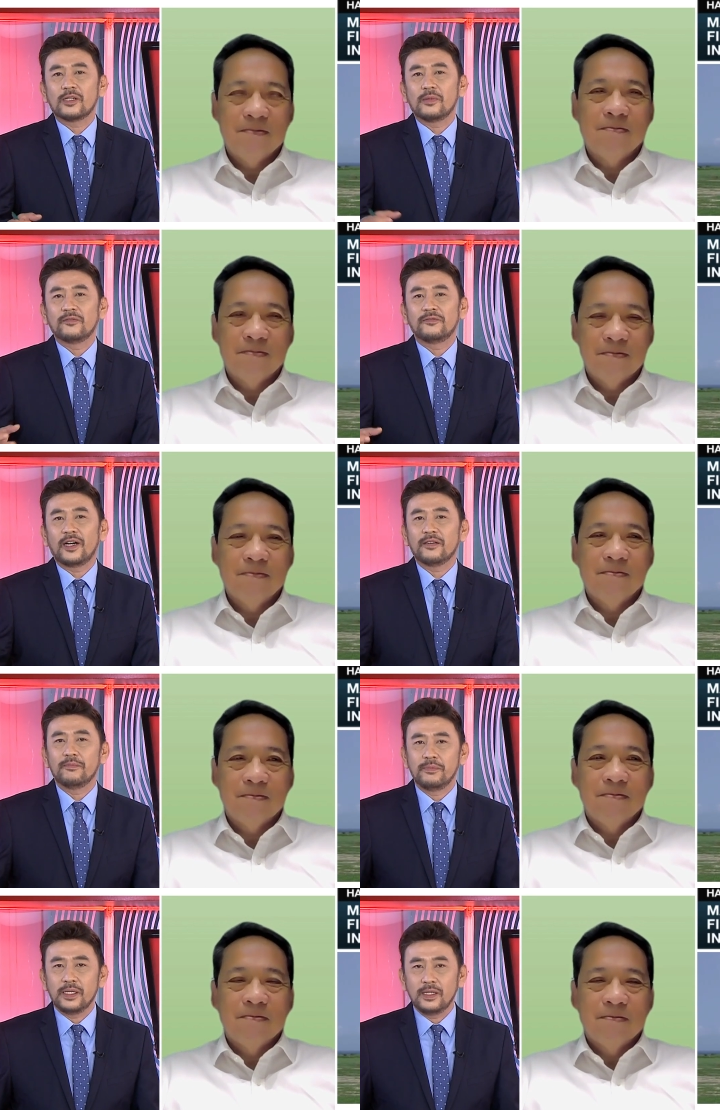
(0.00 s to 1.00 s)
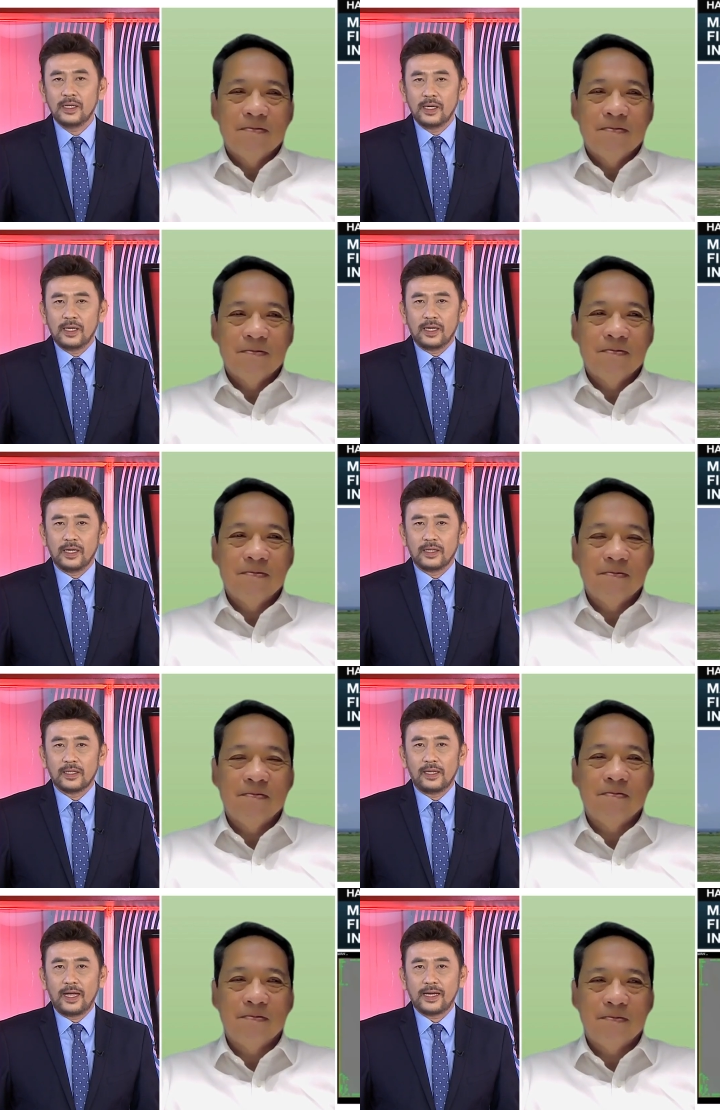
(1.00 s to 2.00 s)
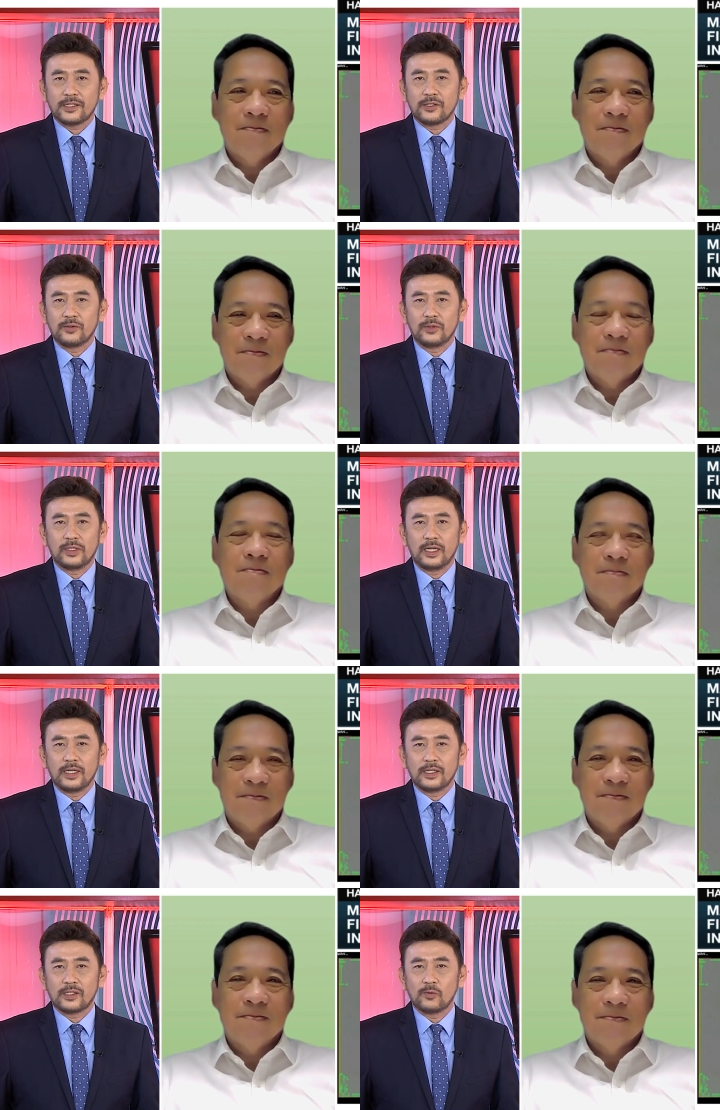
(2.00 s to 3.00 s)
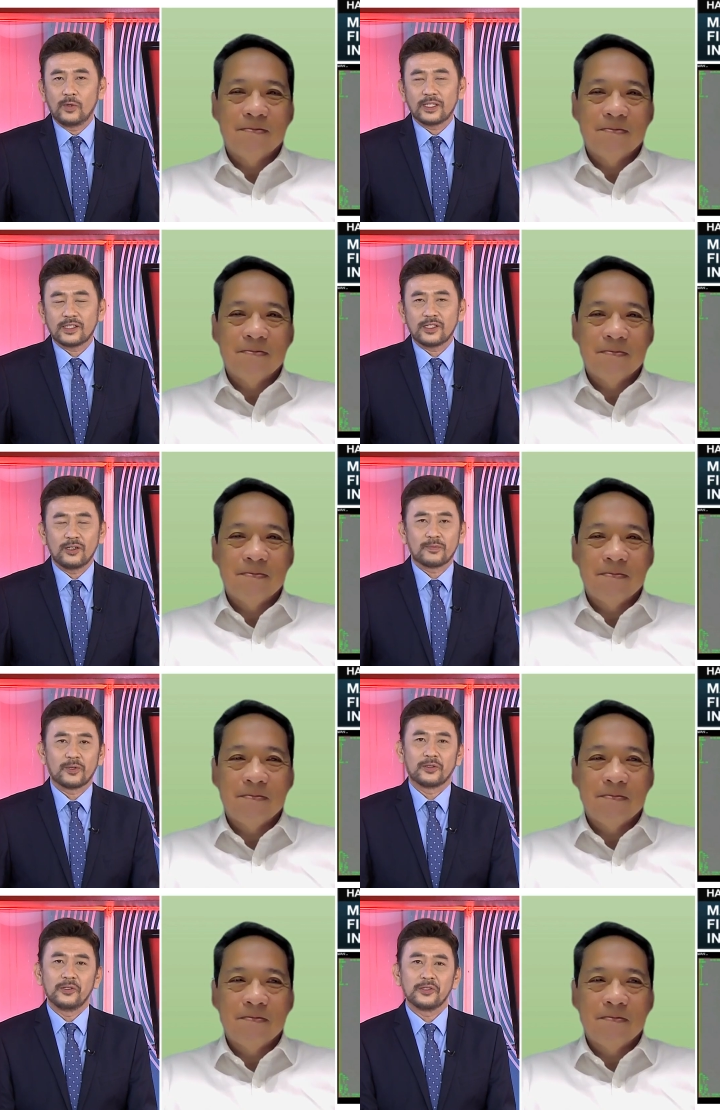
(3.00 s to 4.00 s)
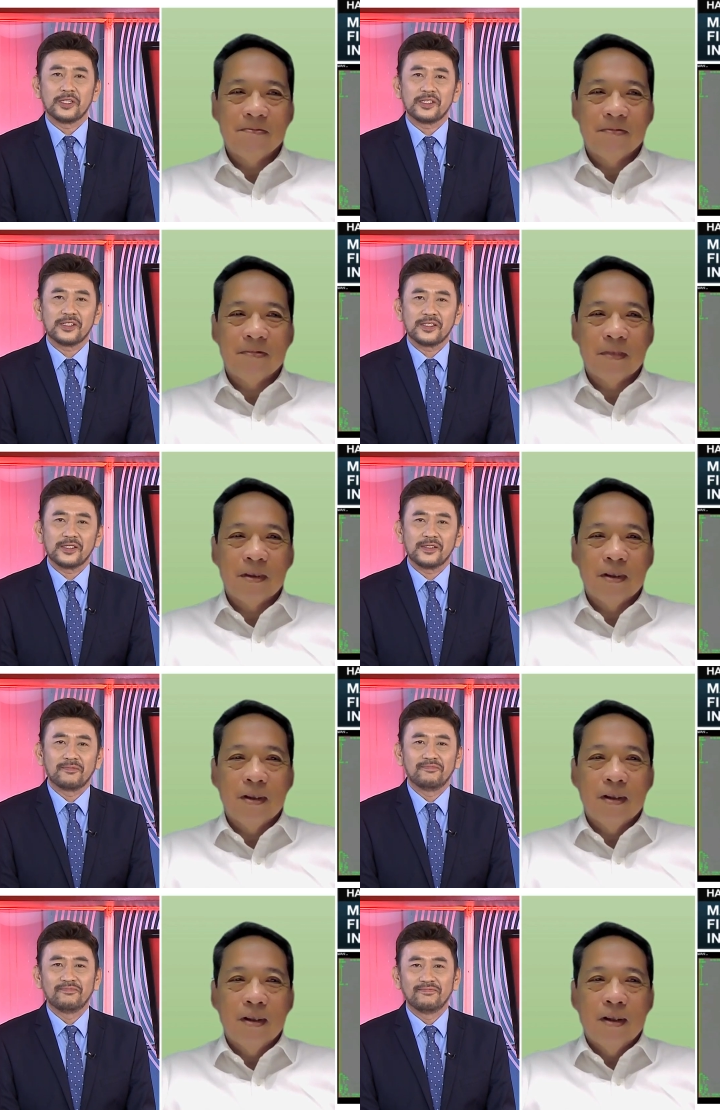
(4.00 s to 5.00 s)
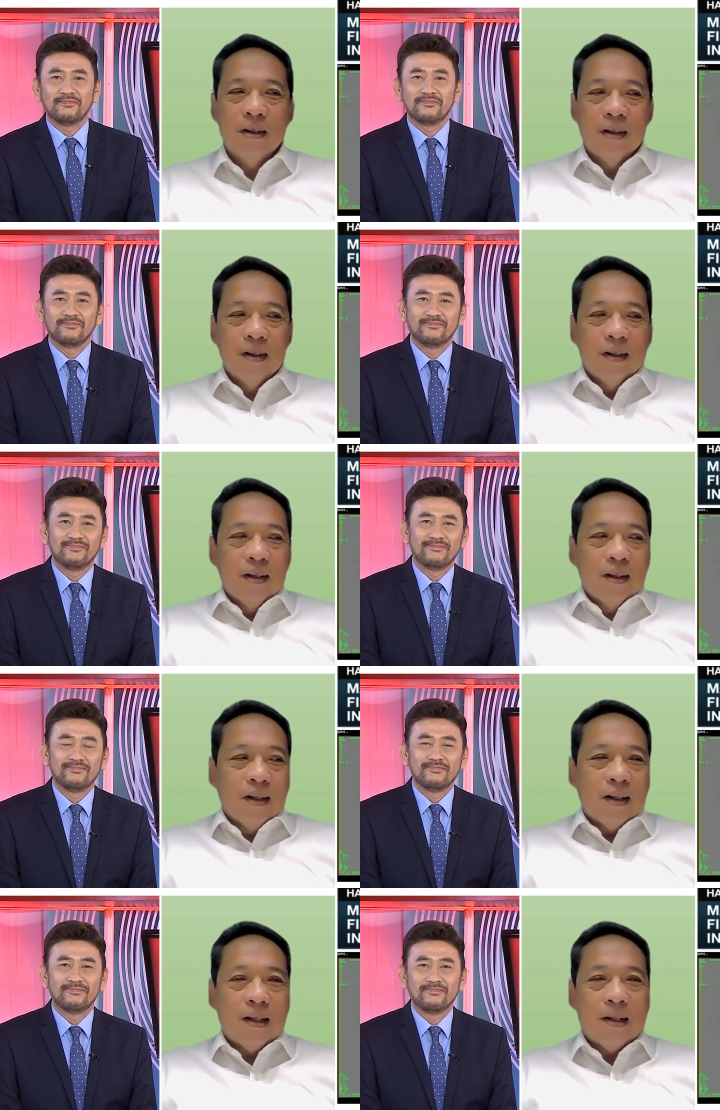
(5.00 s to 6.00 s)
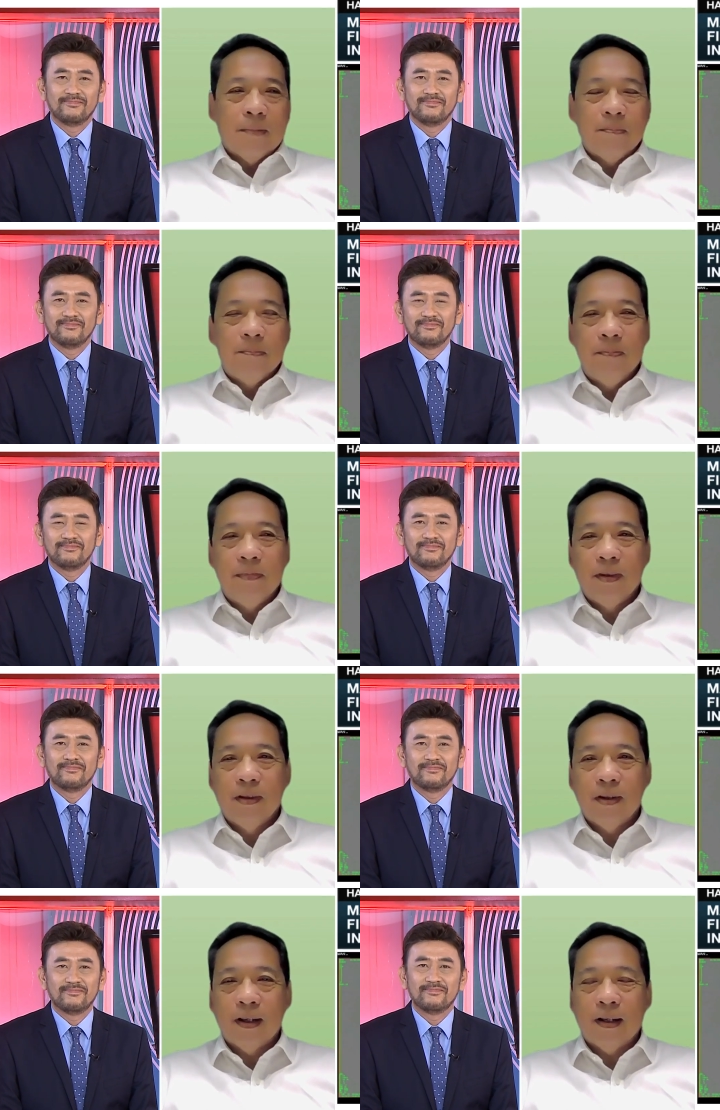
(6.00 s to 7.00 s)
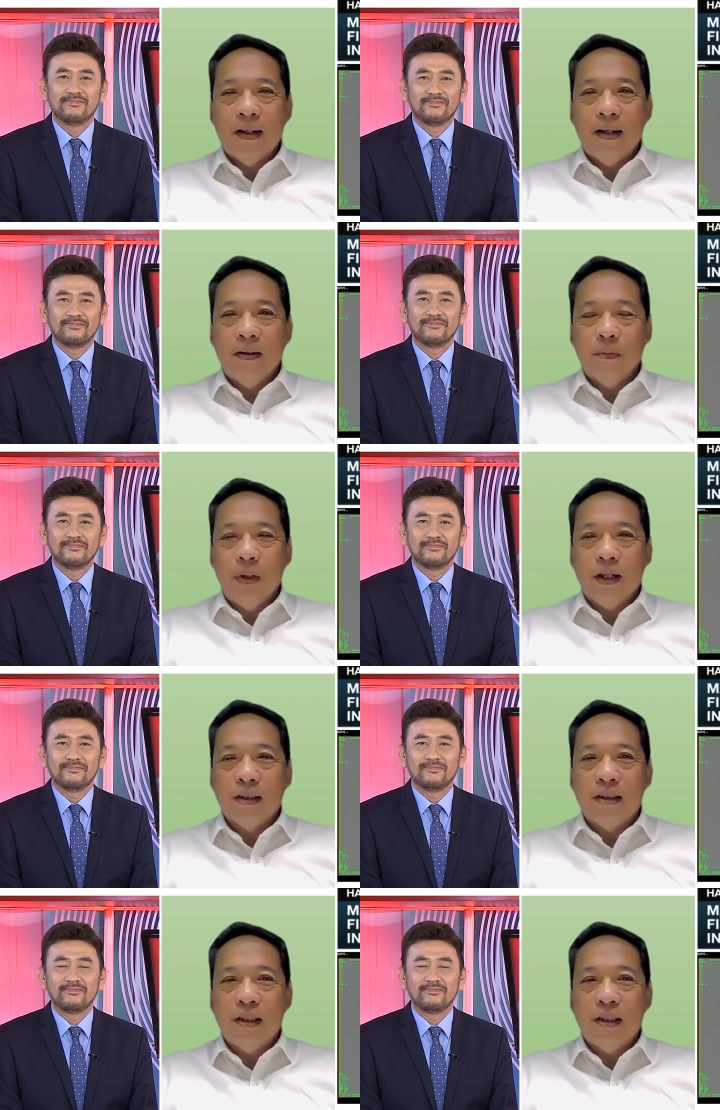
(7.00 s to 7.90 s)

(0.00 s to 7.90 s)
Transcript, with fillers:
Speaker 1: above 5B in the last two days. What's your prognosis?
Speaker 2: Um, I we can see